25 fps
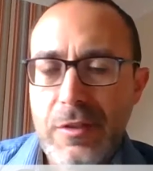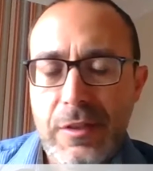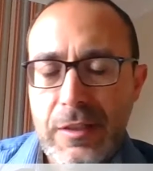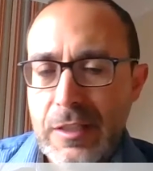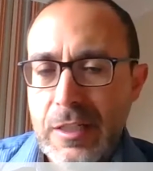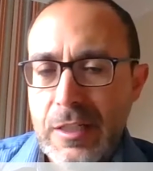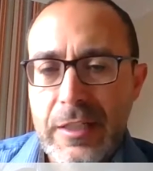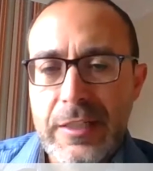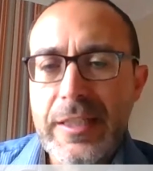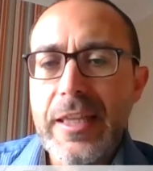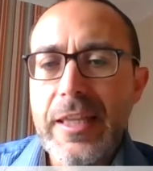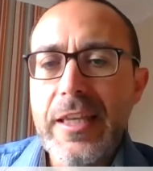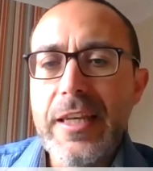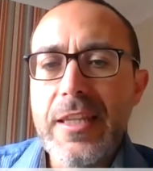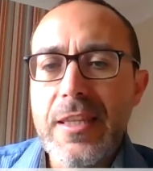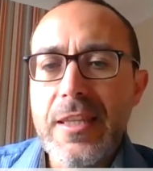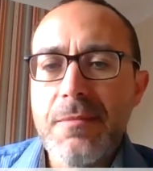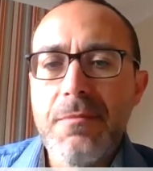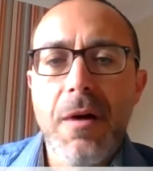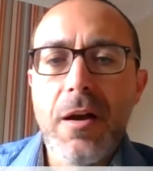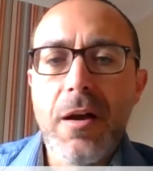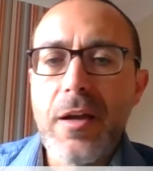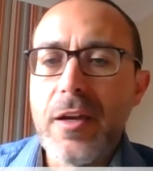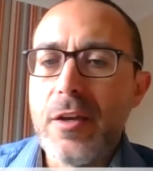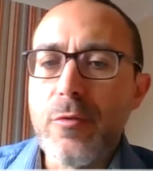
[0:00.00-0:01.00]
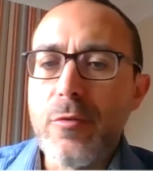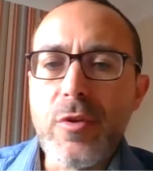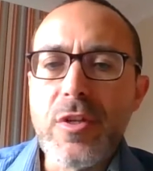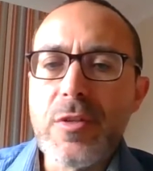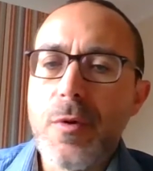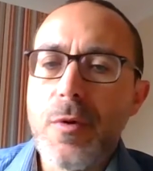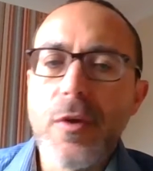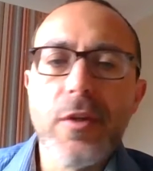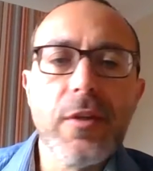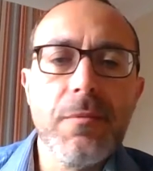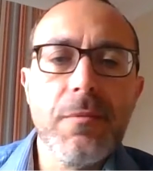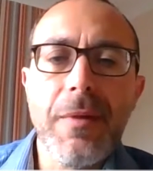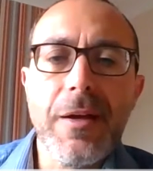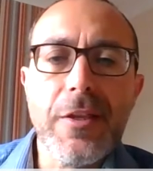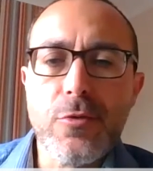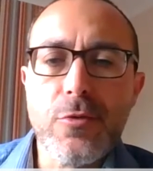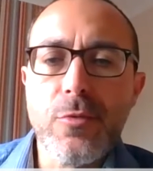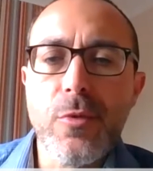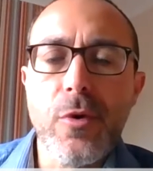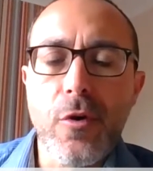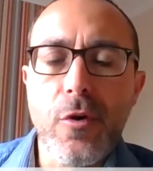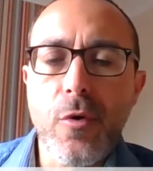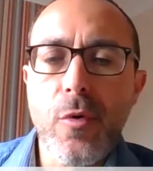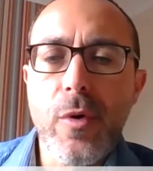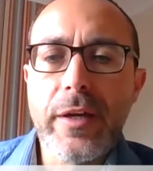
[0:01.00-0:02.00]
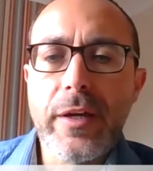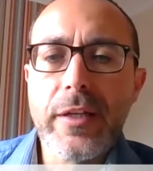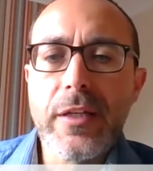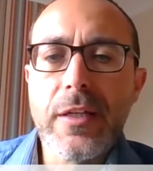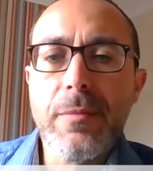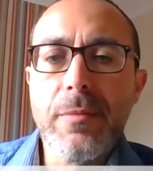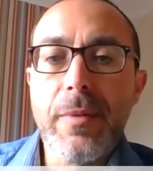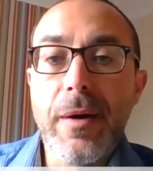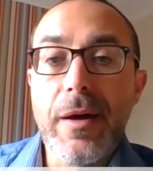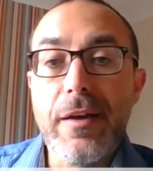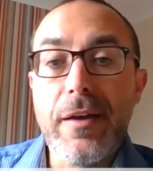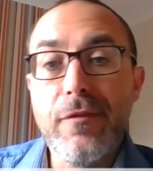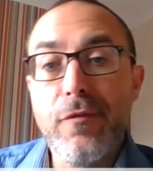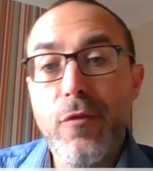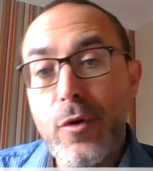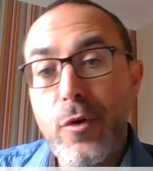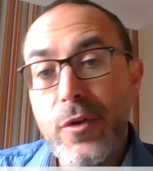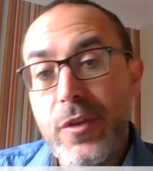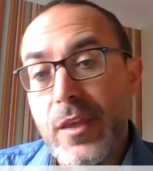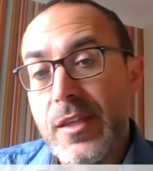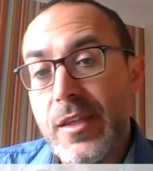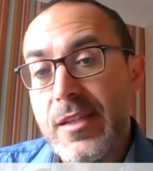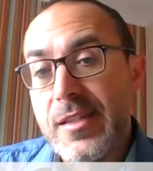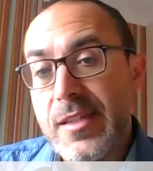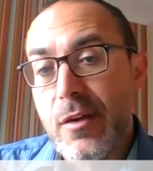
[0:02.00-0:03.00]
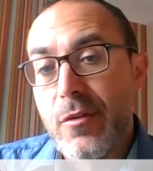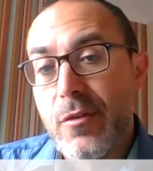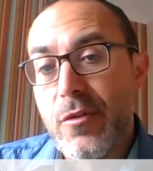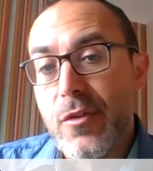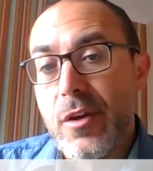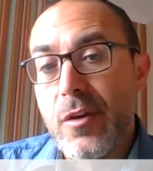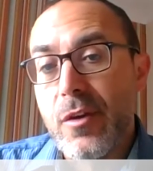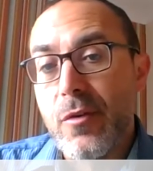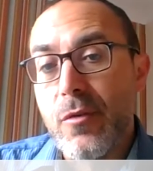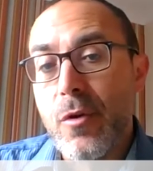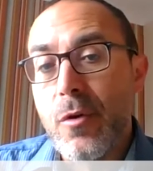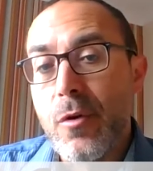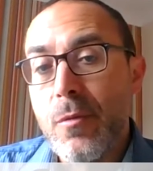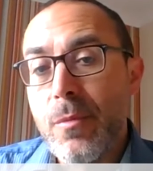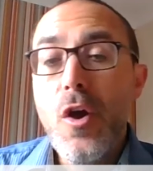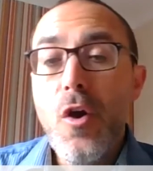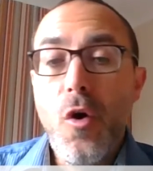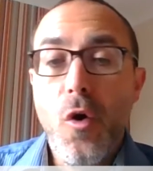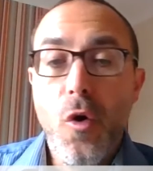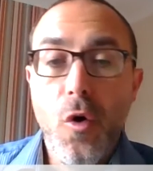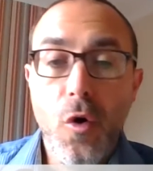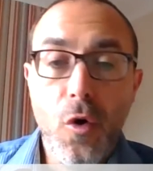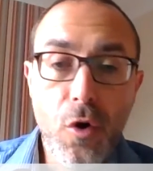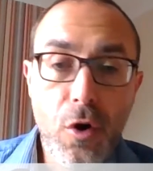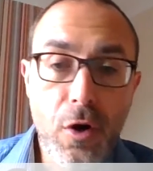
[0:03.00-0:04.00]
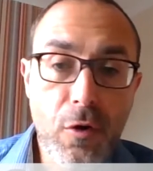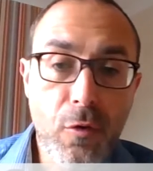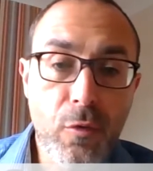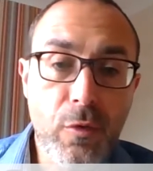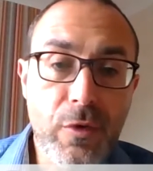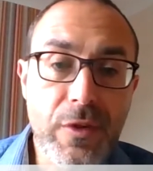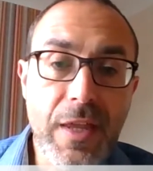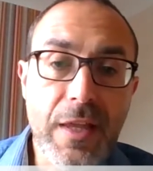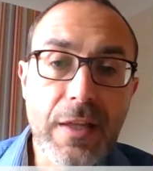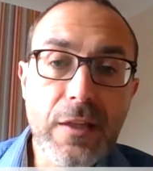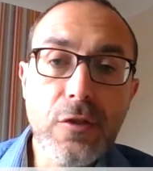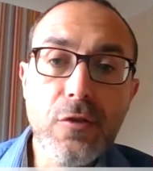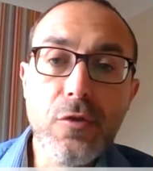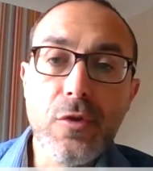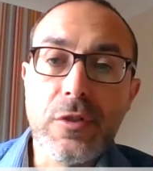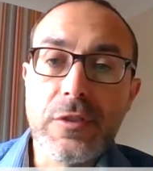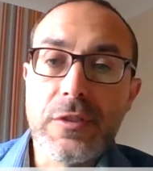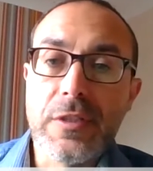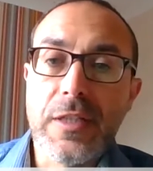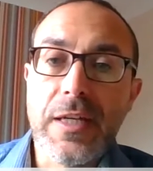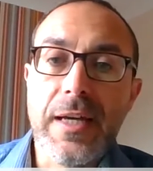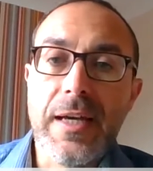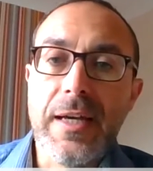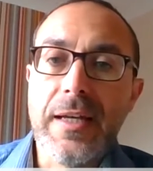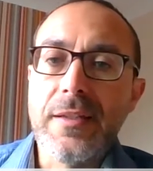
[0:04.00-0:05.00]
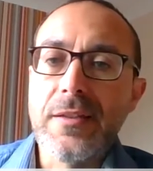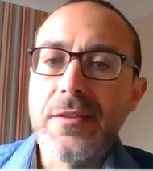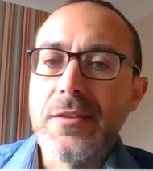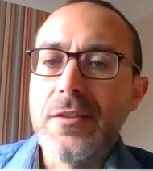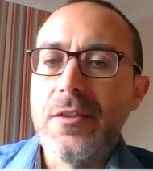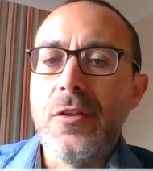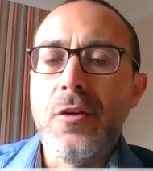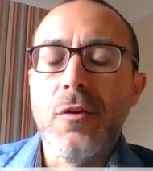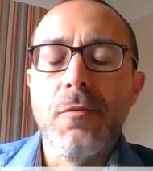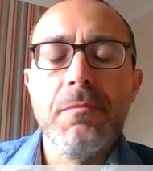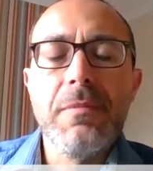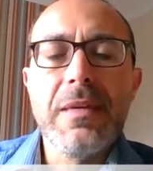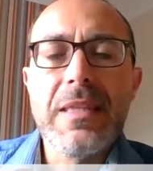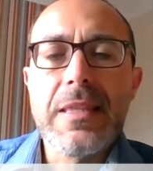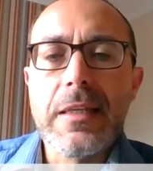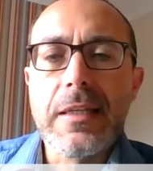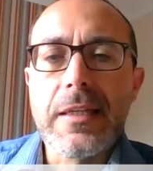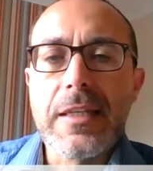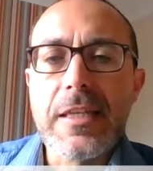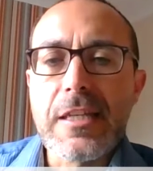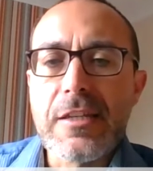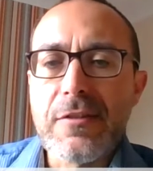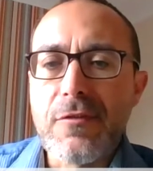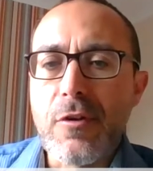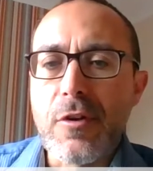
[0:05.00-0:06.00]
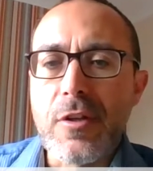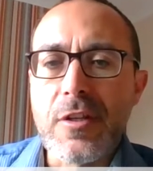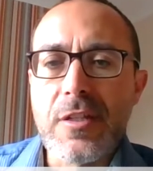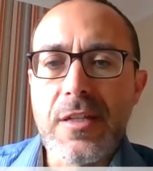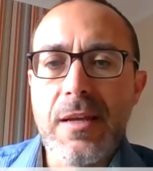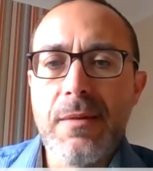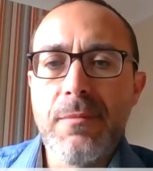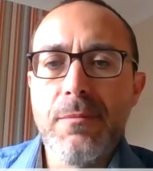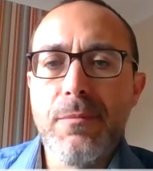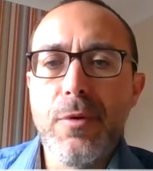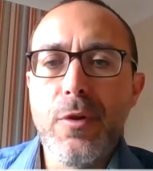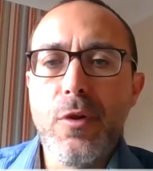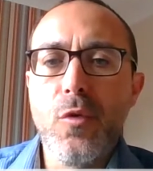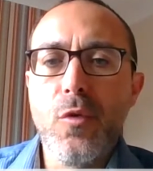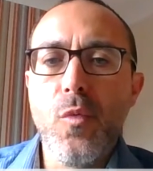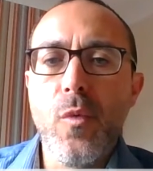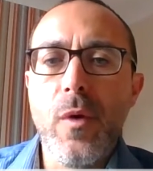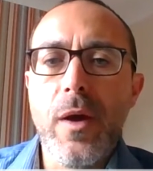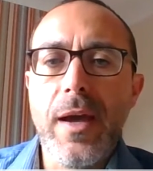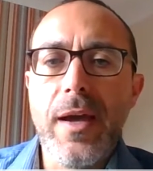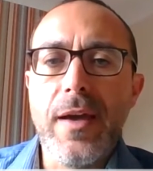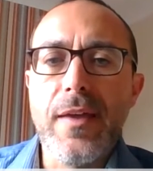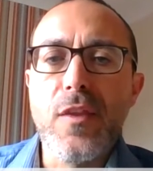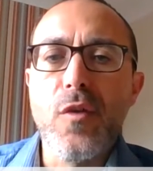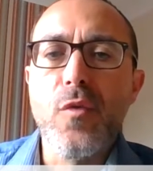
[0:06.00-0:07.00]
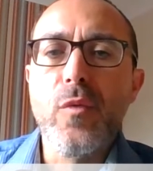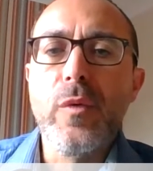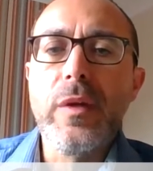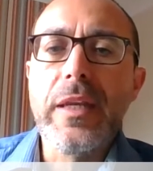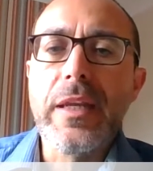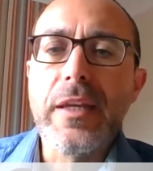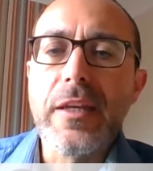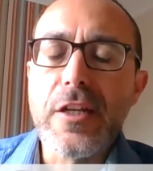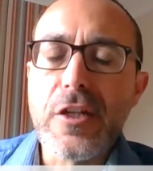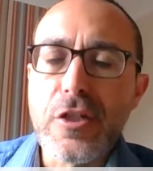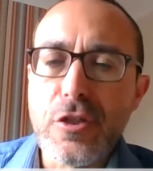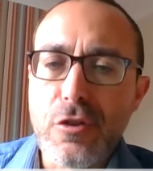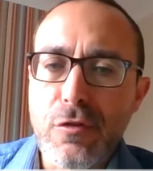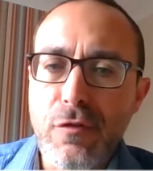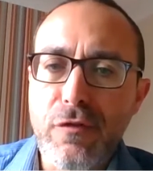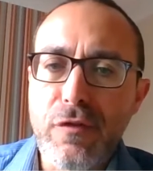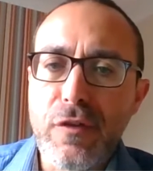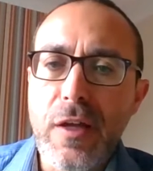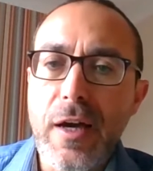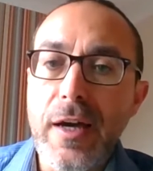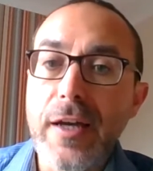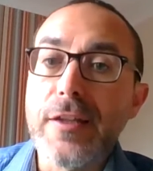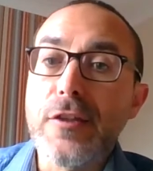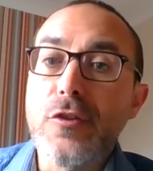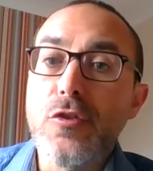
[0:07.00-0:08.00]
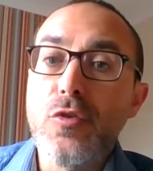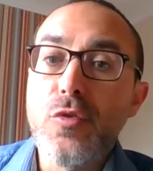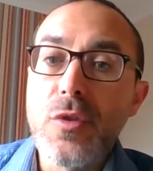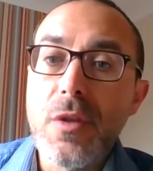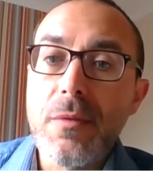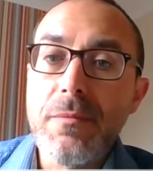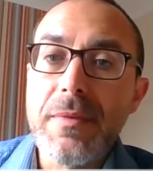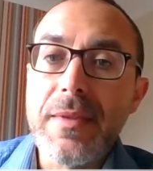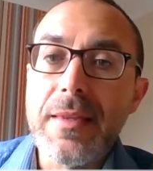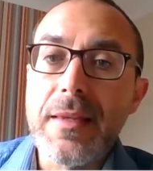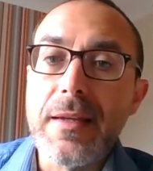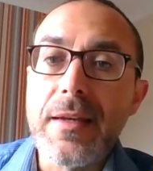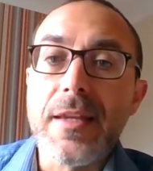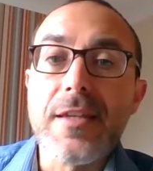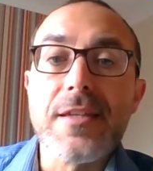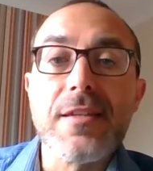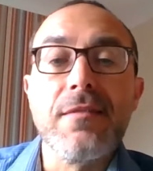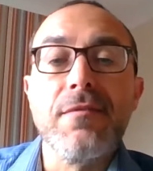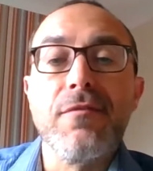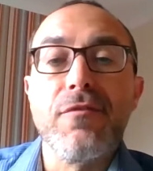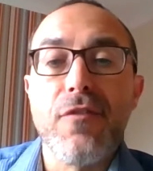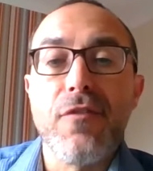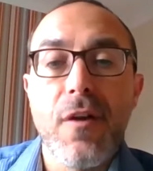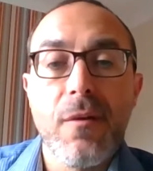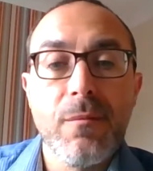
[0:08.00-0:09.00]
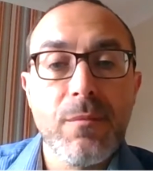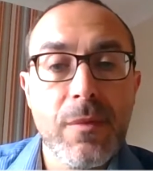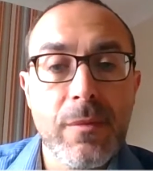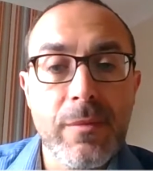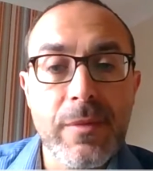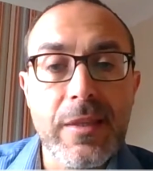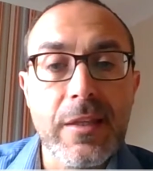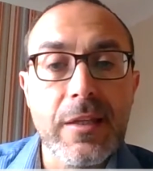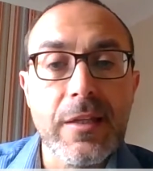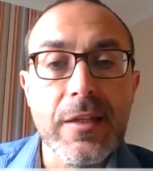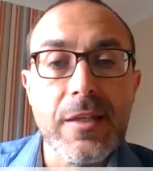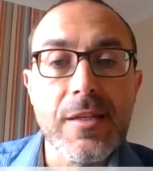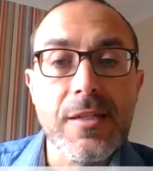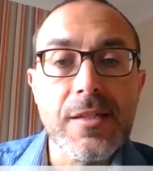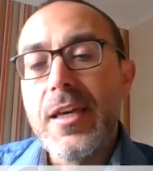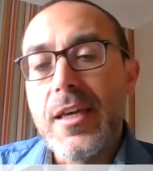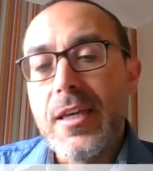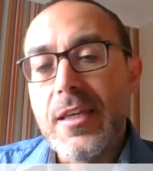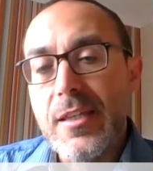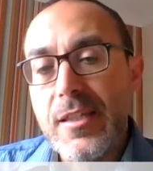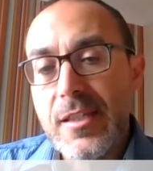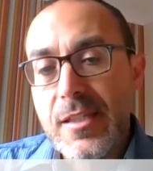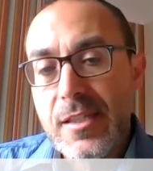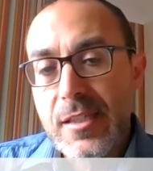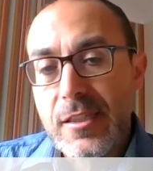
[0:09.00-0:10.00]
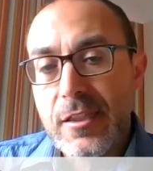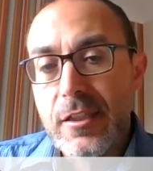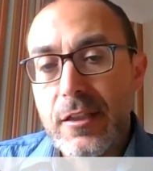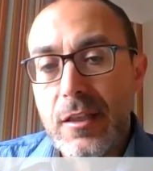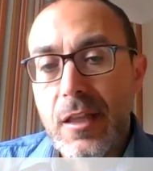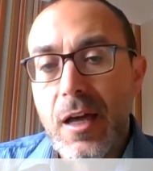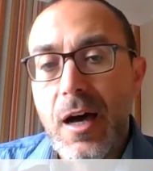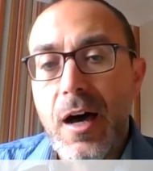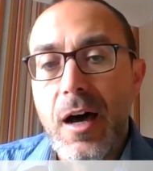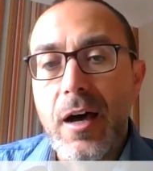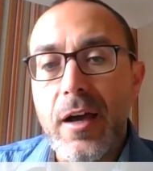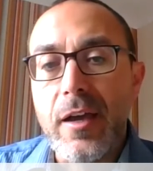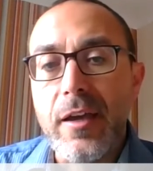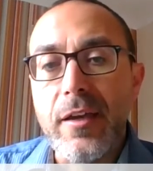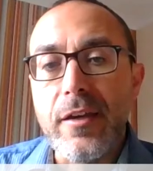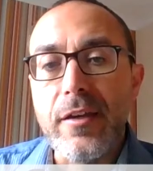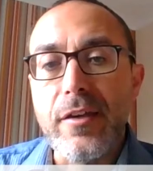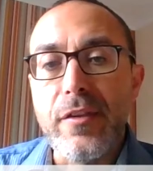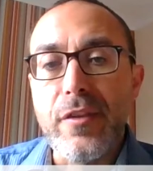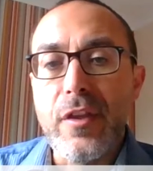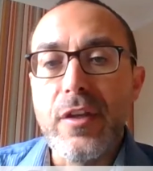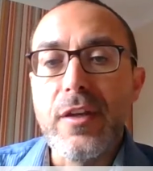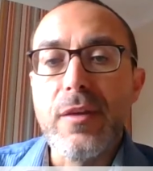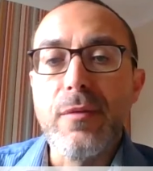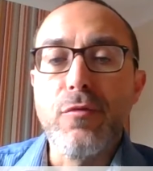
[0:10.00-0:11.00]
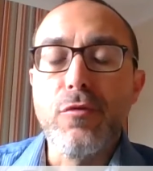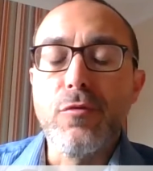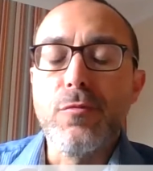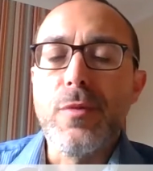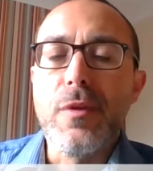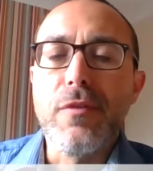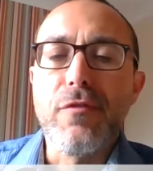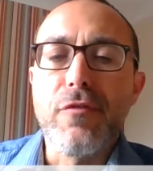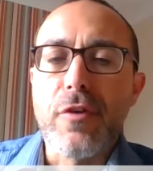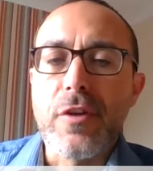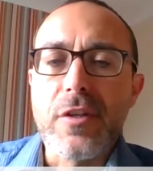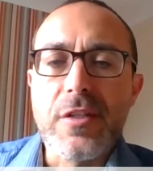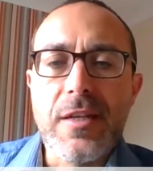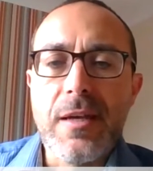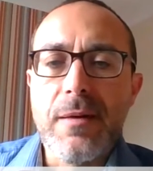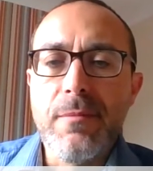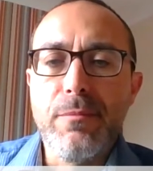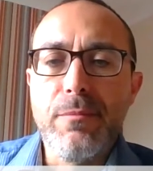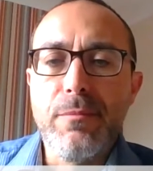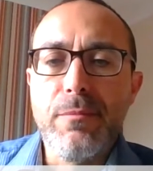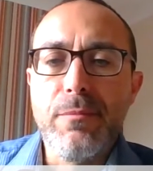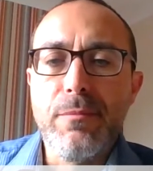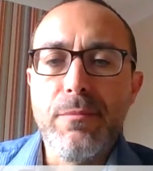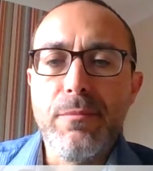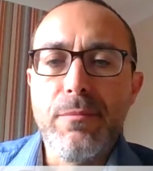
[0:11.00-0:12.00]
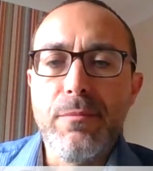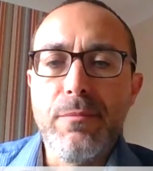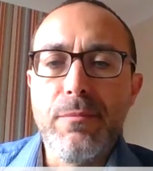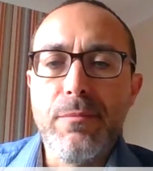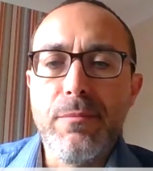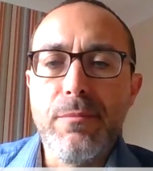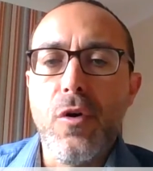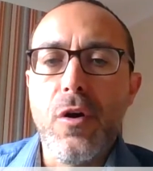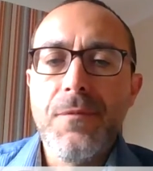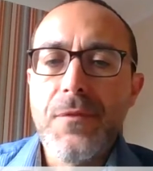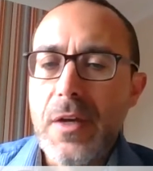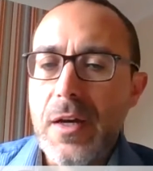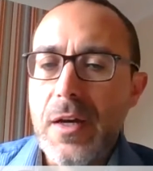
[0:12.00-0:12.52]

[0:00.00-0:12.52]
clearly the market responded much more quickly by avoiding Southern Europe. Or we then looked at Middle East, for example, where the willingness to fly to the Middle East and from the Middle East is still higher than it would be, for example, for